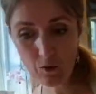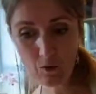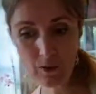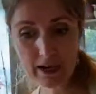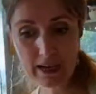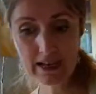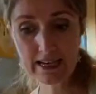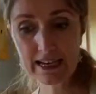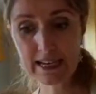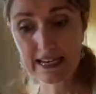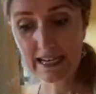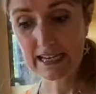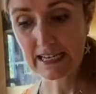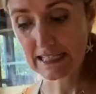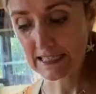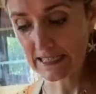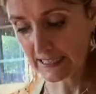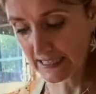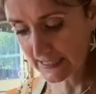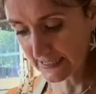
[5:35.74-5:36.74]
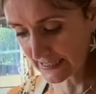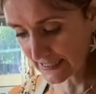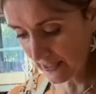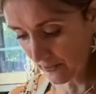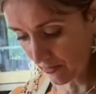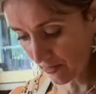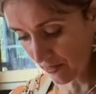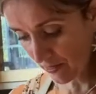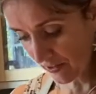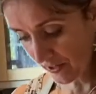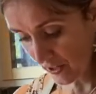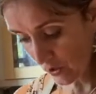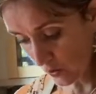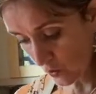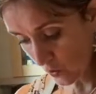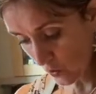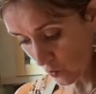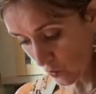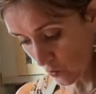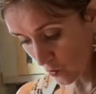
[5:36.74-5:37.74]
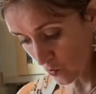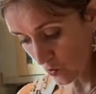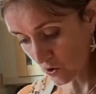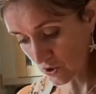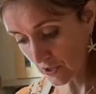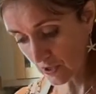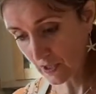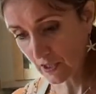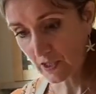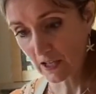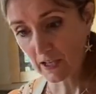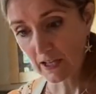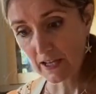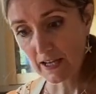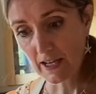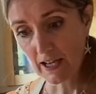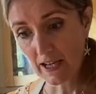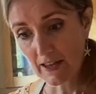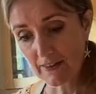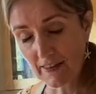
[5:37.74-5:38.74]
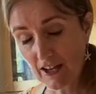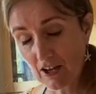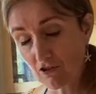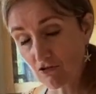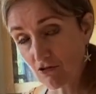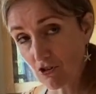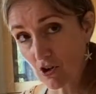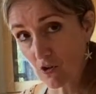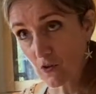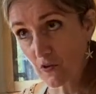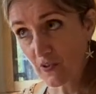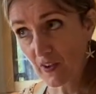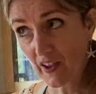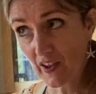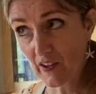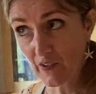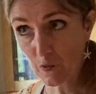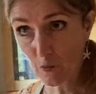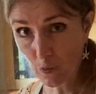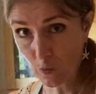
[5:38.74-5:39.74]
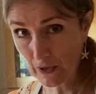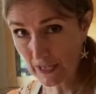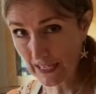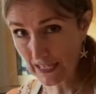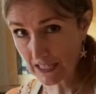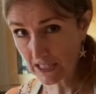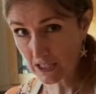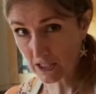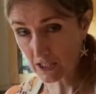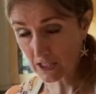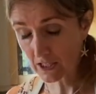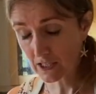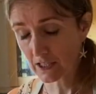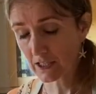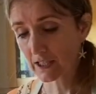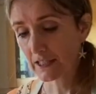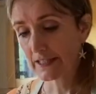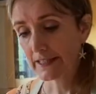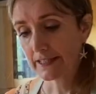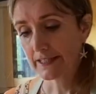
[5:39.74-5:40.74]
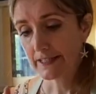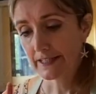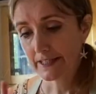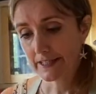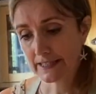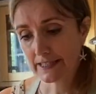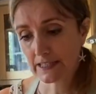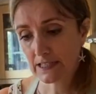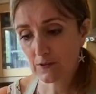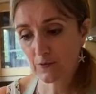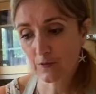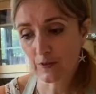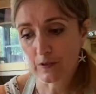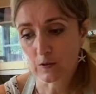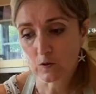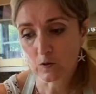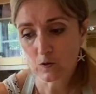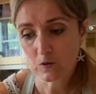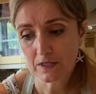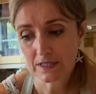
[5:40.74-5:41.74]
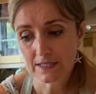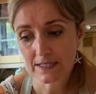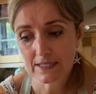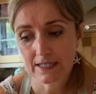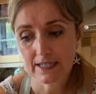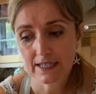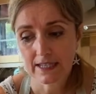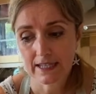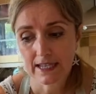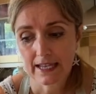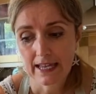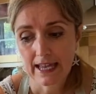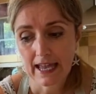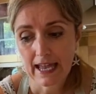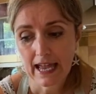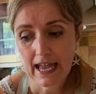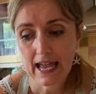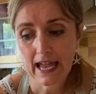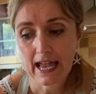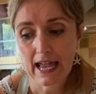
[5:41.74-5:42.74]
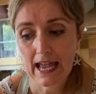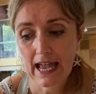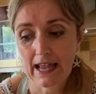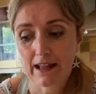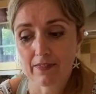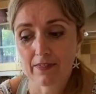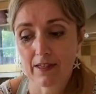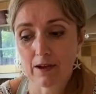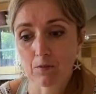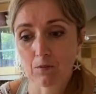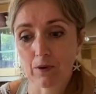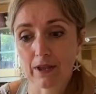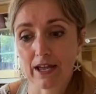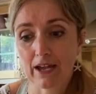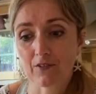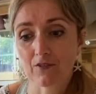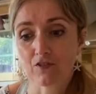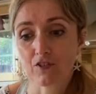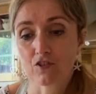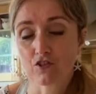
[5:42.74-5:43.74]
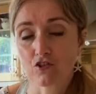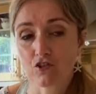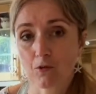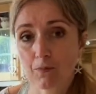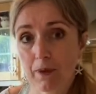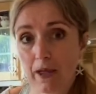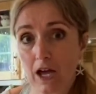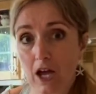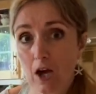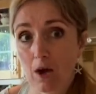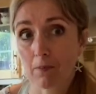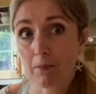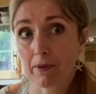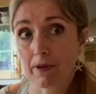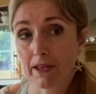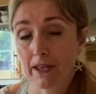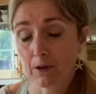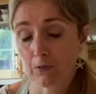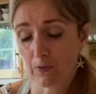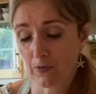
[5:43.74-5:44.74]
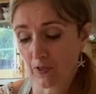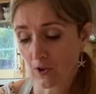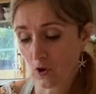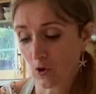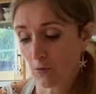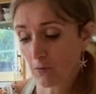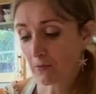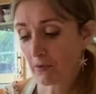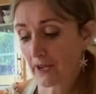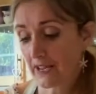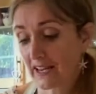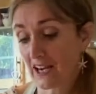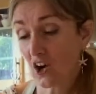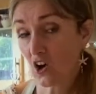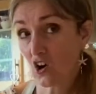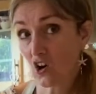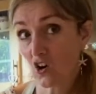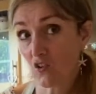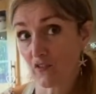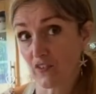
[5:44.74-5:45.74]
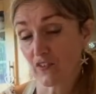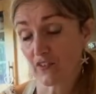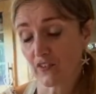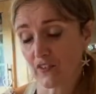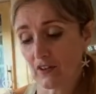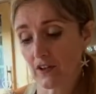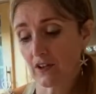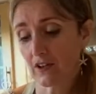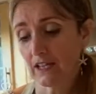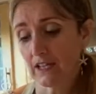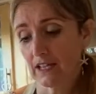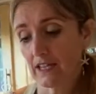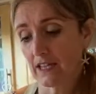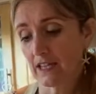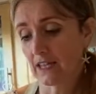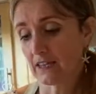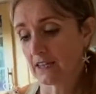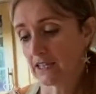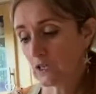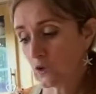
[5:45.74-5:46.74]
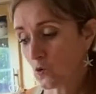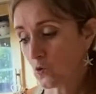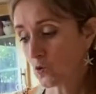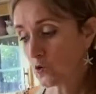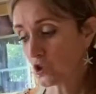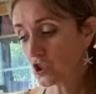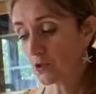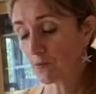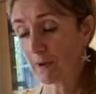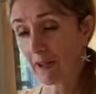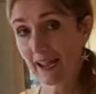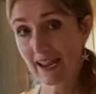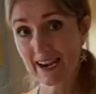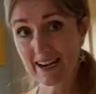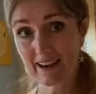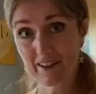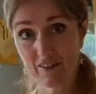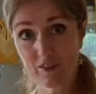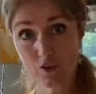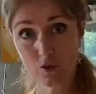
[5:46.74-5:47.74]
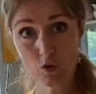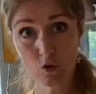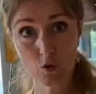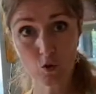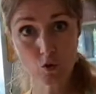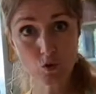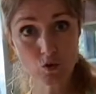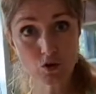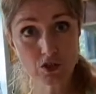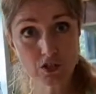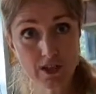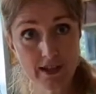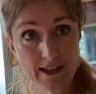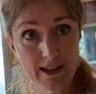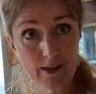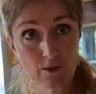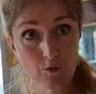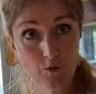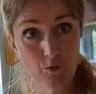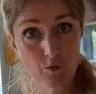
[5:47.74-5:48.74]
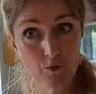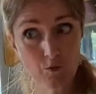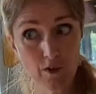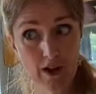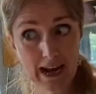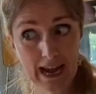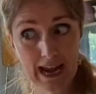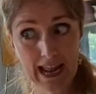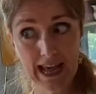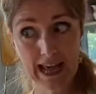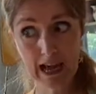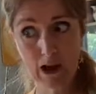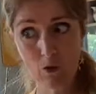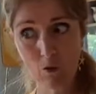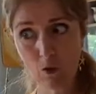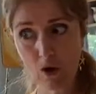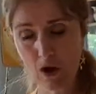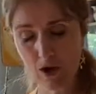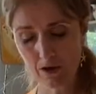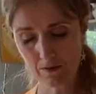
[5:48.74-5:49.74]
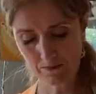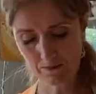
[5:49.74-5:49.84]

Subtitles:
we need is something called, that grows as wheat in the fields, and then we have to chop it up with the combine harvester in the autumn, and it's called flour,